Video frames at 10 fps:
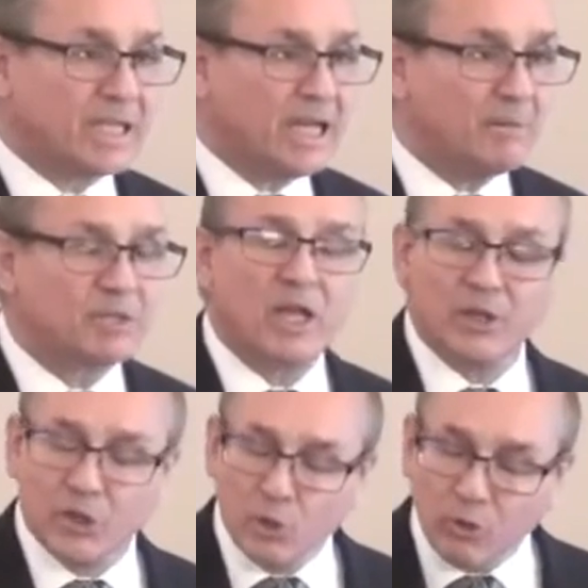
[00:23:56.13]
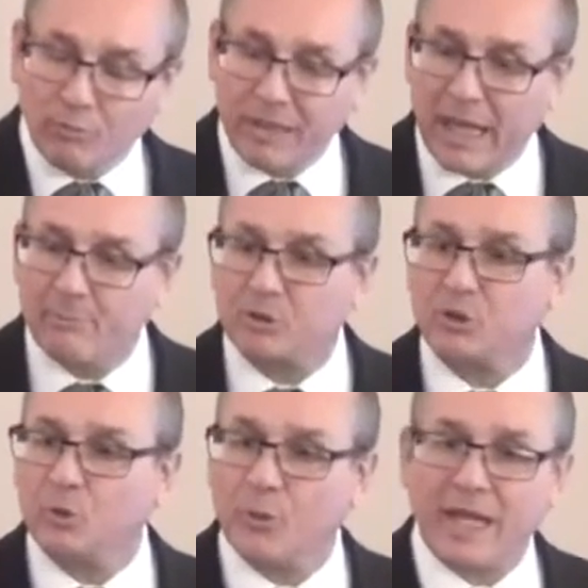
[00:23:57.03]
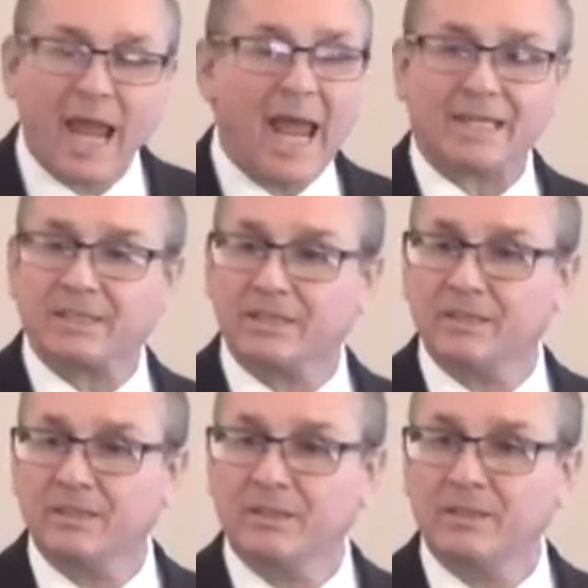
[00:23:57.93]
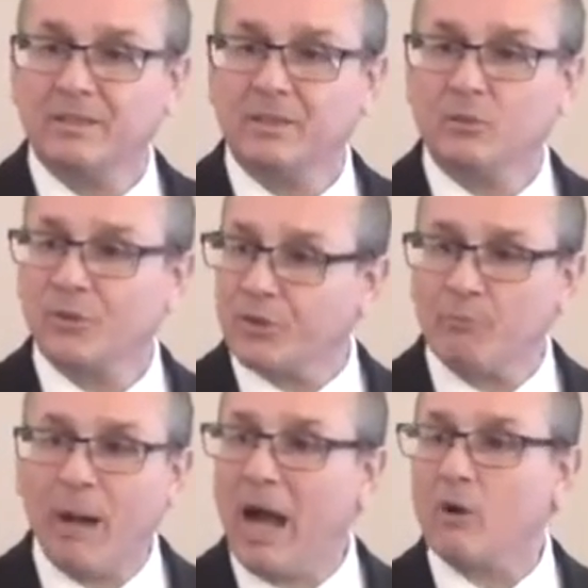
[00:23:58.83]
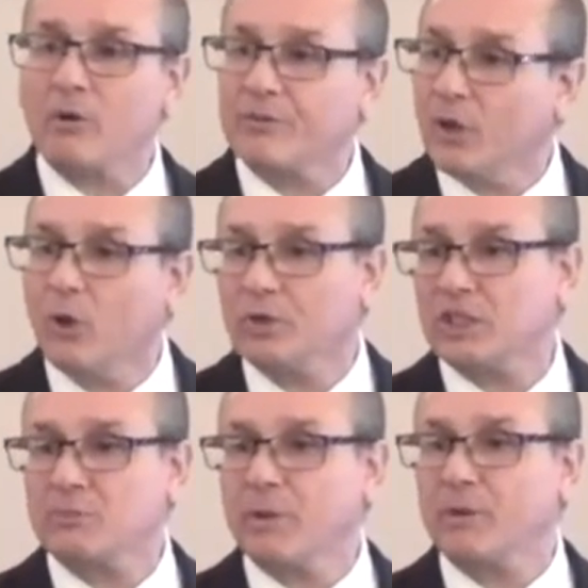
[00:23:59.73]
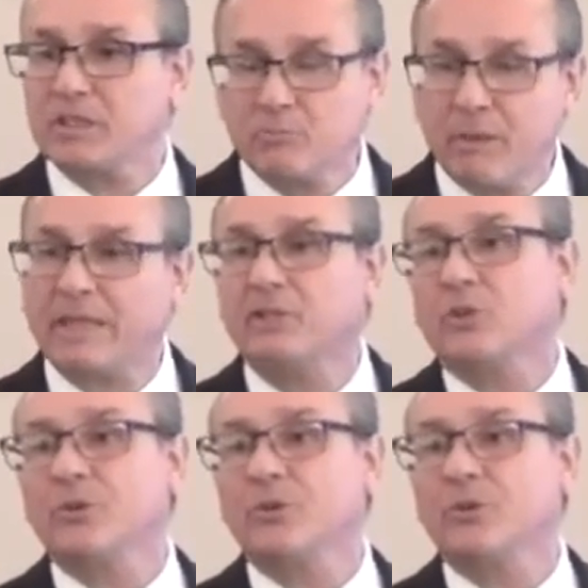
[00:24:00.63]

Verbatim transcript: comes, you will be able to react with the power of the Holy Spirit speaking